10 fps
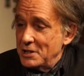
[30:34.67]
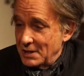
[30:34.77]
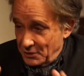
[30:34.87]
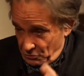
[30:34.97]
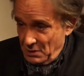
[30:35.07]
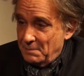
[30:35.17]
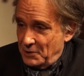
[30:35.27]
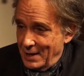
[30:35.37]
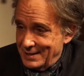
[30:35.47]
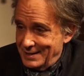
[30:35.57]
an extreme
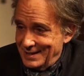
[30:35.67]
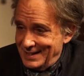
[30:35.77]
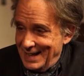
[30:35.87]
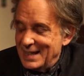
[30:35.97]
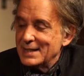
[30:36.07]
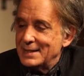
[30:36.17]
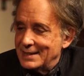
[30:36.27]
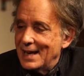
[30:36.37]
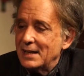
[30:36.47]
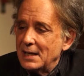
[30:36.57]
crisis is
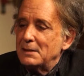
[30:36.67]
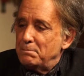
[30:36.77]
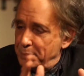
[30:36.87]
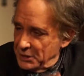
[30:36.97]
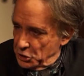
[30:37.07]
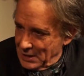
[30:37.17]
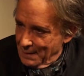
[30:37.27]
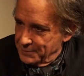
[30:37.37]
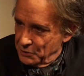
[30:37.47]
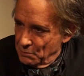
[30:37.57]
that it bitch
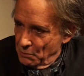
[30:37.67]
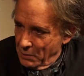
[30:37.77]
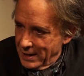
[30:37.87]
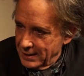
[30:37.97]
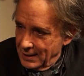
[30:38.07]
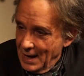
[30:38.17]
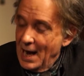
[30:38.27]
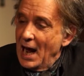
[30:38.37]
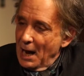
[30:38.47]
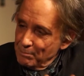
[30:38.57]
slaps you awake
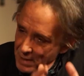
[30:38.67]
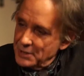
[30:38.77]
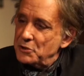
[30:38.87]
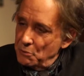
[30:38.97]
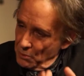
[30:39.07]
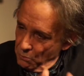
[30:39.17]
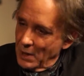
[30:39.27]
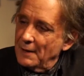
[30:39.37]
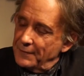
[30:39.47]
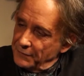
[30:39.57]
and makes you
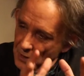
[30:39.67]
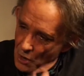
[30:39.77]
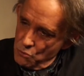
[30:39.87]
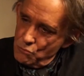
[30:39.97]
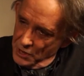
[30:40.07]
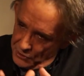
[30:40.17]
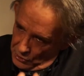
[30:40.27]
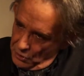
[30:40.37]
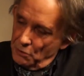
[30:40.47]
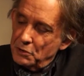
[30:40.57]
aware that the only
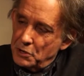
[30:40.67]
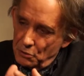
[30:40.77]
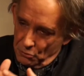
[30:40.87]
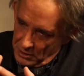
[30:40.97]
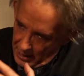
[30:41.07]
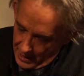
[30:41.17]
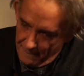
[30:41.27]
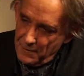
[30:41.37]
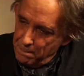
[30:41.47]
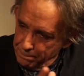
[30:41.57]
security you could
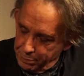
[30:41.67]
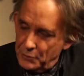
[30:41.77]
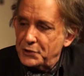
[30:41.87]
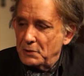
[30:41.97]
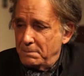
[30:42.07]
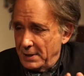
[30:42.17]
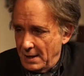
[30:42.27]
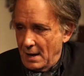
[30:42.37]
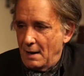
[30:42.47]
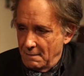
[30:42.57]
ever possibly
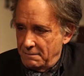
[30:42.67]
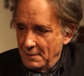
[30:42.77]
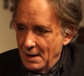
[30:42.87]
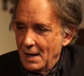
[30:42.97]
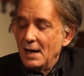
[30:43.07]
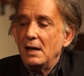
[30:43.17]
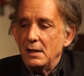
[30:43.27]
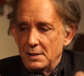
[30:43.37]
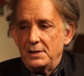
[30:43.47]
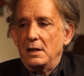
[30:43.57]
have
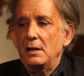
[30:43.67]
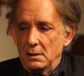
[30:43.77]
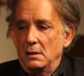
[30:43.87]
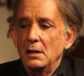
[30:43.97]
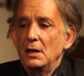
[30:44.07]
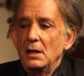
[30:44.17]
is in